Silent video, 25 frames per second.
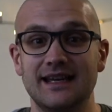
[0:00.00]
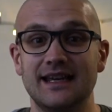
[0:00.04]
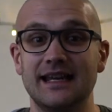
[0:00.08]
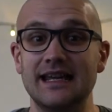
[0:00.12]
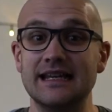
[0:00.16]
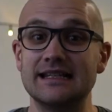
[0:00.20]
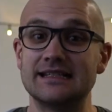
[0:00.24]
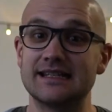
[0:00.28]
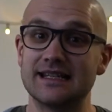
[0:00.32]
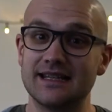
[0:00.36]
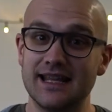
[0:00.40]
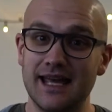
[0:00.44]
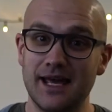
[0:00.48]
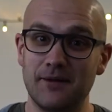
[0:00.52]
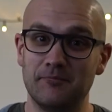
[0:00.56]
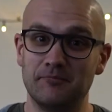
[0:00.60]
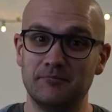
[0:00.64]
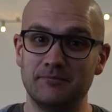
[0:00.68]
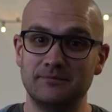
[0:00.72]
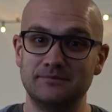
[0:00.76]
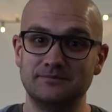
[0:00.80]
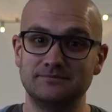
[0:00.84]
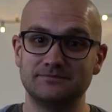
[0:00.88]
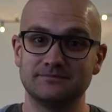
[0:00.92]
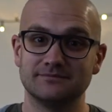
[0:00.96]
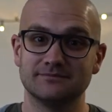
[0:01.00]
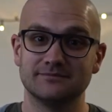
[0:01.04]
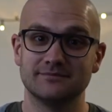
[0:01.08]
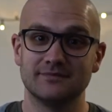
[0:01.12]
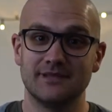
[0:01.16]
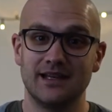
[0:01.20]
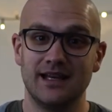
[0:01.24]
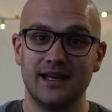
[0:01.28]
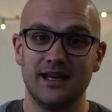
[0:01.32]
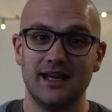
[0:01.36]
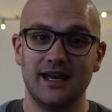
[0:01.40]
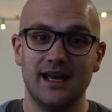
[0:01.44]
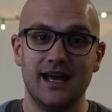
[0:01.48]
into them.
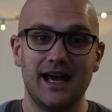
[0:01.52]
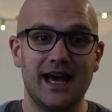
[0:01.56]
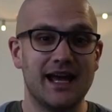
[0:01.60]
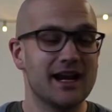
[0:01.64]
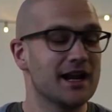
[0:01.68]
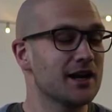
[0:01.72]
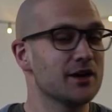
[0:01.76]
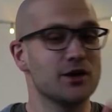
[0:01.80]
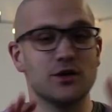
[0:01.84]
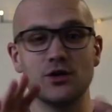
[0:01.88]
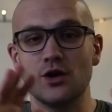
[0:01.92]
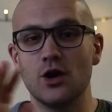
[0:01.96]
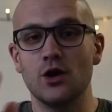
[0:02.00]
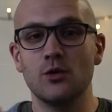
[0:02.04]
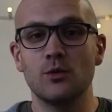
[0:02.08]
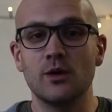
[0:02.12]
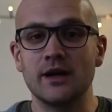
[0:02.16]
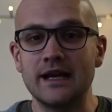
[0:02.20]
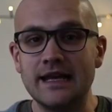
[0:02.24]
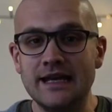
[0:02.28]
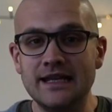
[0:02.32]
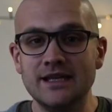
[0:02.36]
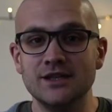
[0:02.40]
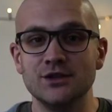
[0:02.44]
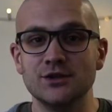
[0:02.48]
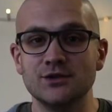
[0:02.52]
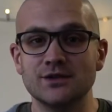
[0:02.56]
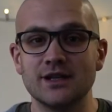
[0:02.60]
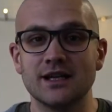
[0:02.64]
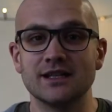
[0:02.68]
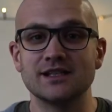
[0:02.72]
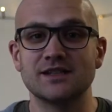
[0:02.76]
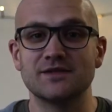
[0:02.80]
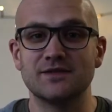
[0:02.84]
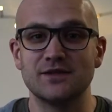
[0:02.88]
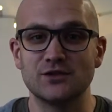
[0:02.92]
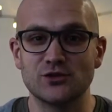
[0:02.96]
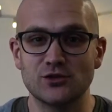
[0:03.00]
And I don't know what EU
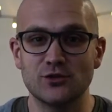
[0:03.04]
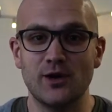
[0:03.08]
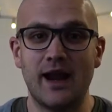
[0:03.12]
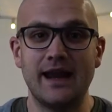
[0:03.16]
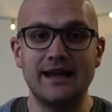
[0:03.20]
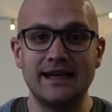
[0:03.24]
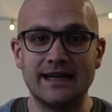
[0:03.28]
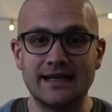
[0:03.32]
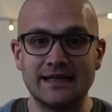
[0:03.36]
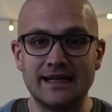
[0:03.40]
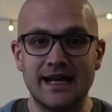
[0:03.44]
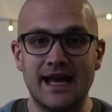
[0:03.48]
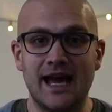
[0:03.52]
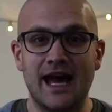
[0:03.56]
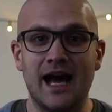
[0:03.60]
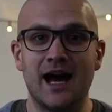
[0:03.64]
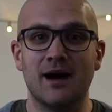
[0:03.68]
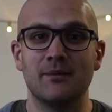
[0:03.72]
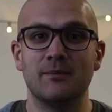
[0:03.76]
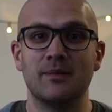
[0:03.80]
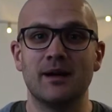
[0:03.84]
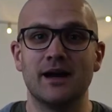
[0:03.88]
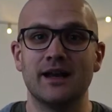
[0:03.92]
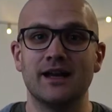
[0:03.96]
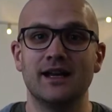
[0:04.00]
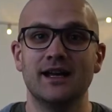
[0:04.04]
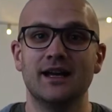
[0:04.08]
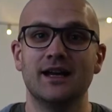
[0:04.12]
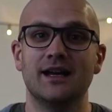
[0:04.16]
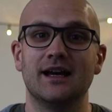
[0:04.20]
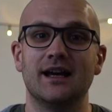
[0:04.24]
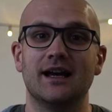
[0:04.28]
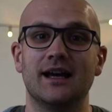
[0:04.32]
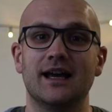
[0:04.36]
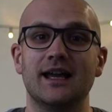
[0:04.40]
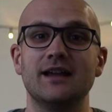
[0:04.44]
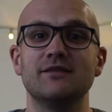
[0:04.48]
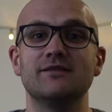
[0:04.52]
does for training now, but
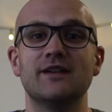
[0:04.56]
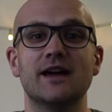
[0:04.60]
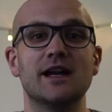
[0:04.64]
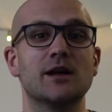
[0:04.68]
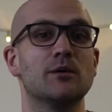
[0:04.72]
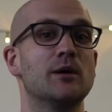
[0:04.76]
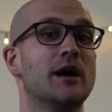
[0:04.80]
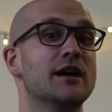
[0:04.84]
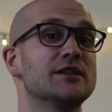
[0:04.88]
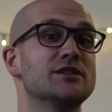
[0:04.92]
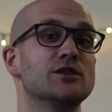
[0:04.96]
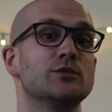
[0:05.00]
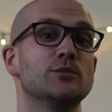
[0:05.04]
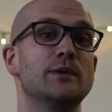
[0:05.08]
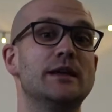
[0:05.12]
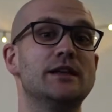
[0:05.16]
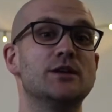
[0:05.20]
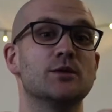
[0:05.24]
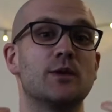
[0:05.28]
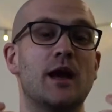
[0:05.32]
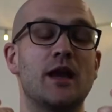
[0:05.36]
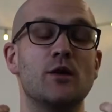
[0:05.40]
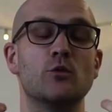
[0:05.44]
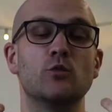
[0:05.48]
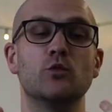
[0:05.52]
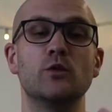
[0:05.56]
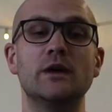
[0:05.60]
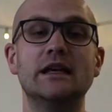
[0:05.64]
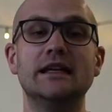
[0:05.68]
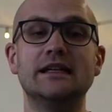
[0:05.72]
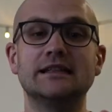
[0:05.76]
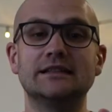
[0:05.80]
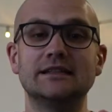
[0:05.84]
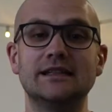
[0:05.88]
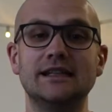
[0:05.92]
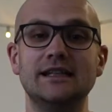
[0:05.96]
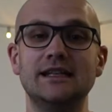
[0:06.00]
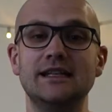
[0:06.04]
in Vanuatu, we do a
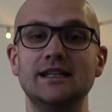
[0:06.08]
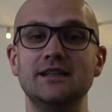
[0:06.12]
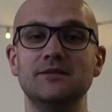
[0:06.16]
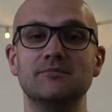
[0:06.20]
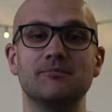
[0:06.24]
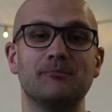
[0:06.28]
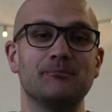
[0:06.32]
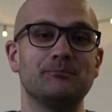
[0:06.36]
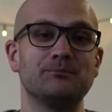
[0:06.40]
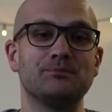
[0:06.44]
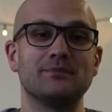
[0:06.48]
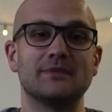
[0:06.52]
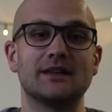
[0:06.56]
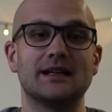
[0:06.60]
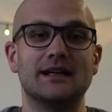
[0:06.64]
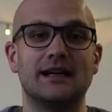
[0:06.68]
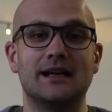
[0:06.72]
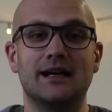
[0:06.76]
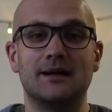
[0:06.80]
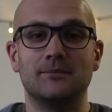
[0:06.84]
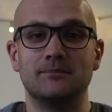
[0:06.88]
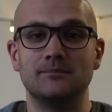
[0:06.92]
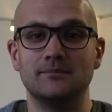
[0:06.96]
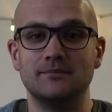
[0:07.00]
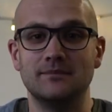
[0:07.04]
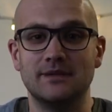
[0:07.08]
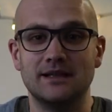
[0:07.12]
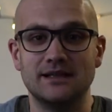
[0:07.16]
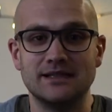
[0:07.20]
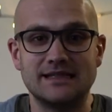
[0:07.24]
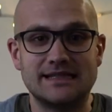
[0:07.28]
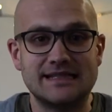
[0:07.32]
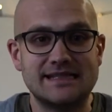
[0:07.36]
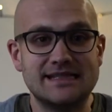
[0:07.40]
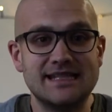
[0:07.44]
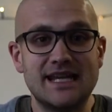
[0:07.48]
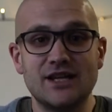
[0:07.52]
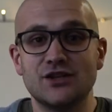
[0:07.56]
weekly
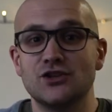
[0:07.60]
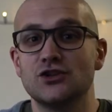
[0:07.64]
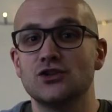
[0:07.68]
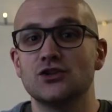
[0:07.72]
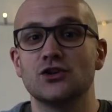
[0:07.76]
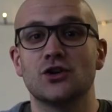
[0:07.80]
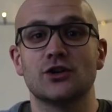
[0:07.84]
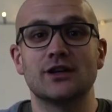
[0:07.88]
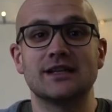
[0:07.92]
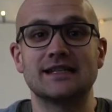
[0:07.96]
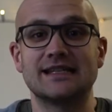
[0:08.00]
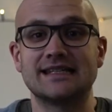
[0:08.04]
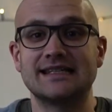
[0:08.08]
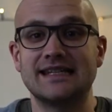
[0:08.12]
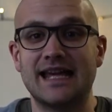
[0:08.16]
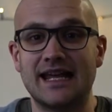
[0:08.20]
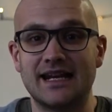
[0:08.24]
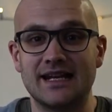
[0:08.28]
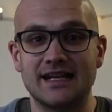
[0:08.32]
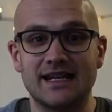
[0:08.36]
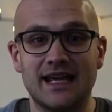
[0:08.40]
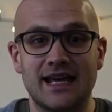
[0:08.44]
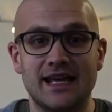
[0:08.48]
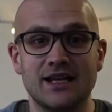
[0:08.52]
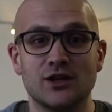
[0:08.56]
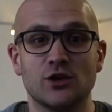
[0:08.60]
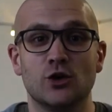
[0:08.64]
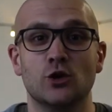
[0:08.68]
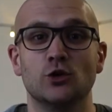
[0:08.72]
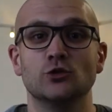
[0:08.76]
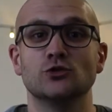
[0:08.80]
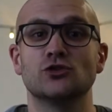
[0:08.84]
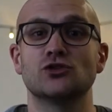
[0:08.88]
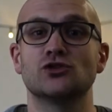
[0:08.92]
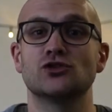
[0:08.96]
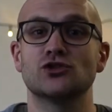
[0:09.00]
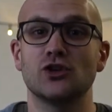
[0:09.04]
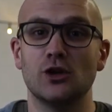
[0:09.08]
session on a Saturday
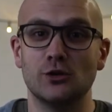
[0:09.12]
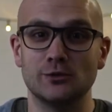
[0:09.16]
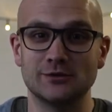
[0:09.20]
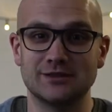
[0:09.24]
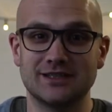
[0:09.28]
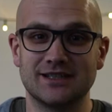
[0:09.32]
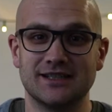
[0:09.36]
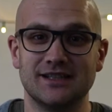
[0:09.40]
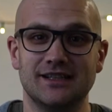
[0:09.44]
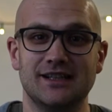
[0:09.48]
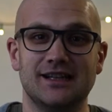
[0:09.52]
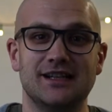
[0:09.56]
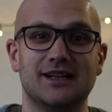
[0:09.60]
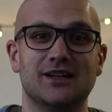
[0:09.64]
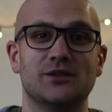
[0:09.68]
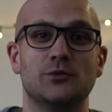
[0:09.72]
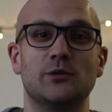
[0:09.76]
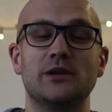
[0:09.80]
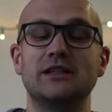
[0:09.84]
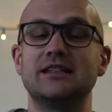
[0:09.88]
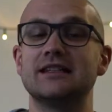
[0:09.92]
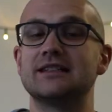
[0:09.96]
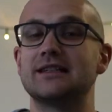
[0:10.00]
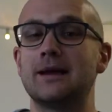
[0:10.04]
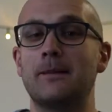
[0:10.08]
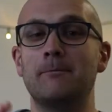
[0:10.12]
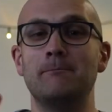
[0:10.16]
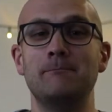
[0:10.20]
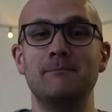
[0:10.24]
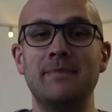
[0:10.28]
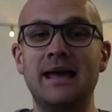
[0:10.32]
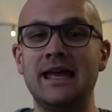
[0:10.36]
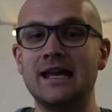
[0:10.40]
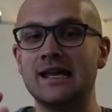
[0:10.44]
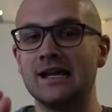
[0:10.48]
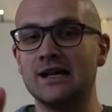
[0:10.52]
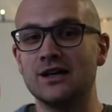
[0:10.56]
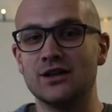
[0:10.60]
called SALT, which is a
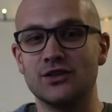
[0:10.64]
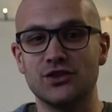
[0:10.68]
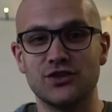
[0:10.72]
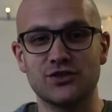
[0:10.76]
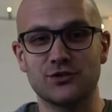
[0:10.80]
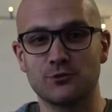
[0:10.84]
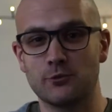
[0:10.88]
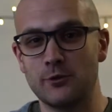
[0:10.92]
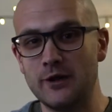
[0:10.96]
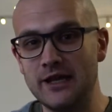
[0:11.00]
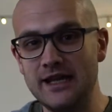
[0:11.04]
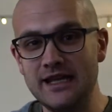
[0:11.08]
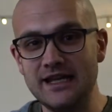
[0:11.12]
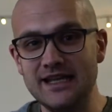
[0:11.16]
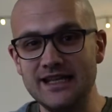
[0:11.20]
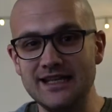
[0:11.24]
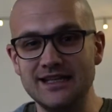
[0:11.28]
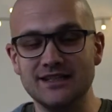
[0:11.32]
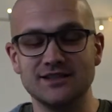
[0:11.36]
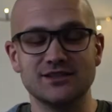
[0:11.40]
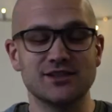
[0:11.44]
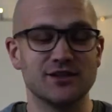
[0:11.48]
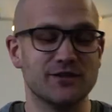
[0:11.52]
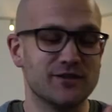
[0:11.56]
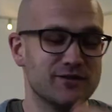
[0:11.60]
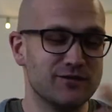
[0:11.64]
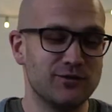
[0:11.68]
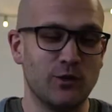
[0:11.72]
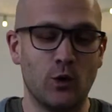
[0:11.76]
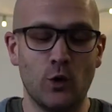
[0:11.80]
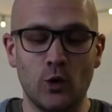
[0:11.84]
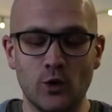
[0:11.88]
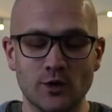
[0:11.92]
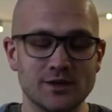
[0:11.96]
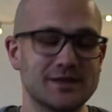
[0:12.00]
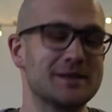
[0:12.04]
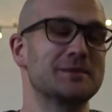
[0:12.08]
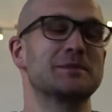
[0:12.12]
mega 3 to
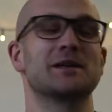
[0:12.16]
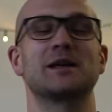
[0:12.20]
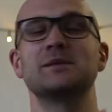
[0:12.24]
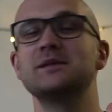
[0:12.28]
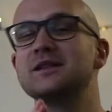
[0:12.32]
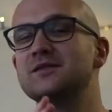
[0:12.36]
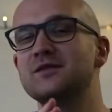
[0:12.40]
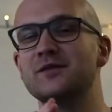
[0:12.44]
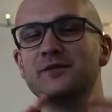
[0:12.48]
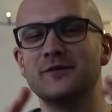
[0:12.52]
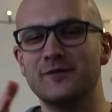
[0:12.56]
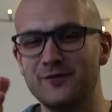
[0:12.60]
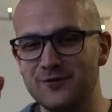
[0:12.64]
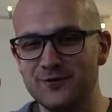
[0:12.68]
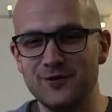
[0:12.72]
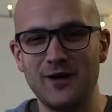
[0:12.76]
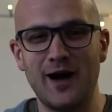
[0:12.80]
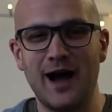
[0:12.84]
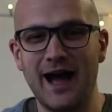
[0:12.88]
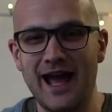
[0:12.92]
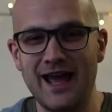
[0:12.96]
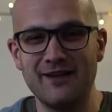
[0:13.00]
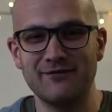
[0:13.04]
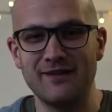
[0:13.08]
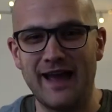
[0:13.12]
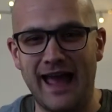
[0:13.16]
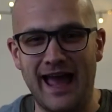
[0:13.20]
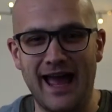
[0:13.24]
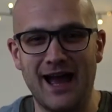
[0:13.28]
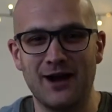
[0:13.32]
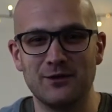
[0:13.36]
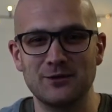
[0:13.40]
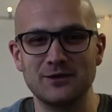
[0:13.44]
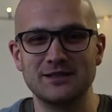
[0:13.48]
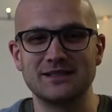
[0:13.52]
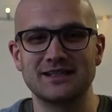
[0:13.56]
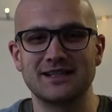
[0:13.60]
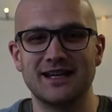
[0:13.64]
4, sometimes even 5
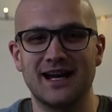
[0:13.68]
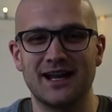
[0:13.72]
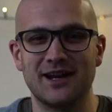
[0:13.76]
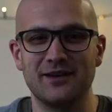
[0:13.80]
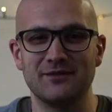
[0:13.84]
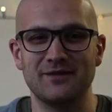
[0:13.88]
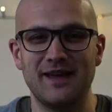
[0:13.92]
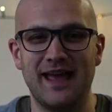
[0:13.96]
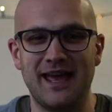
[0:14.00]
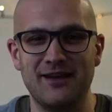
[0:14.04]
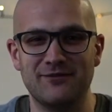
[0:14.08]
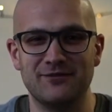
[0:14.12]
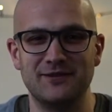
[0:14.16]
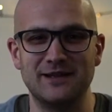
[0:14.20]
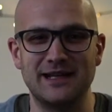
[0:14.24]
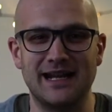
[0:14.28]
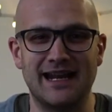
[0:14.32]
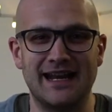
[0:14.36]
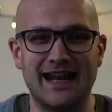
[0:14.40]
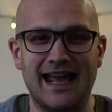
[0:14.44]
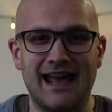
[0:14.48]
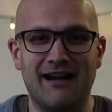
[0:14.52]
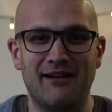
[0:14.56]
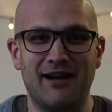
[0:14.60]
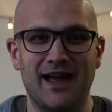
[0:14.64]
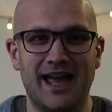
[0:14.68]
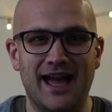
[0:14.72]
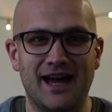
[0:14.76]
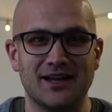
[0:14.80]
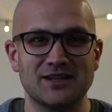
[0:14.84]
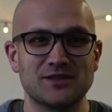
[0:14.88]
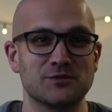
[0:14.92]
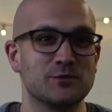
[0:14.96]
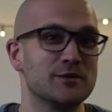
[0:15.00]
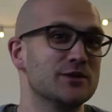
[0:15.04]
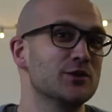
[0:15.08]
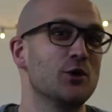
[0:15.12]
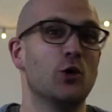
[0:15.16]
hours kind of effort at our
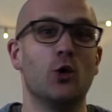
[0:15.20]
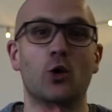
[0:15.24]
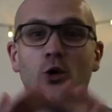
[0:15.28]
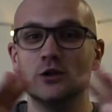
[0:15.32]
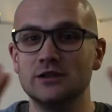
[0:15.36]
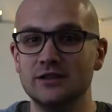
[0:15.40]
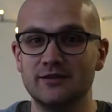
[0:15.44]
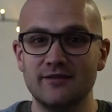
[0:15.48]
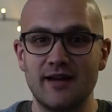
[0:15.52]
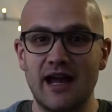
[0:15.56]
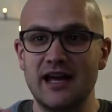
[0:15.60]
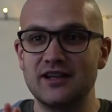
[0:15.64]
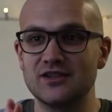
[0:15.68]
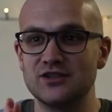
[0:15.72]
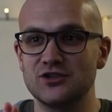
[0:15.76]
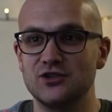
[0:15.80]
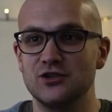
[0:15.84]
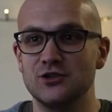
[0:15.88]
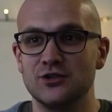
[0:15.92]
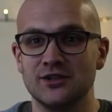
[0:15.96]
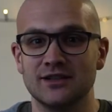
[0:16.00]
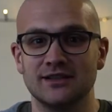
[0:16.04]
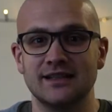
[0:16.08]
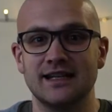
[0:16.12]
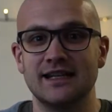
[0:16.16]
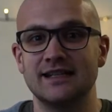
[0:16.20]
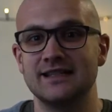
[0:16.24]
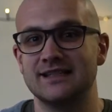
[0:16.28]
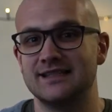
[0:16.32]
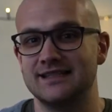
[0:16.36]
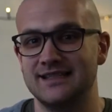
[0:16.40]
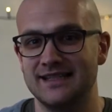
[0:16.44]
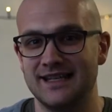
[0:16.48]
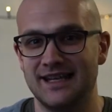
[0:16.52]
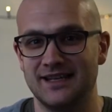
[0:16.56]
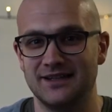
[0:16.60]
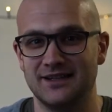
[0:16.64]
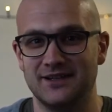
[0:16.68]
house with all of our student leaders
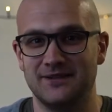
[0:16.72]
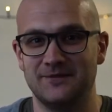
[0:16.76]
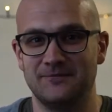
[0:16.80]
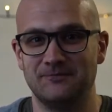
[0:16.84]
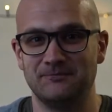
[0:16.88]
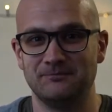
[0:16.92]
together.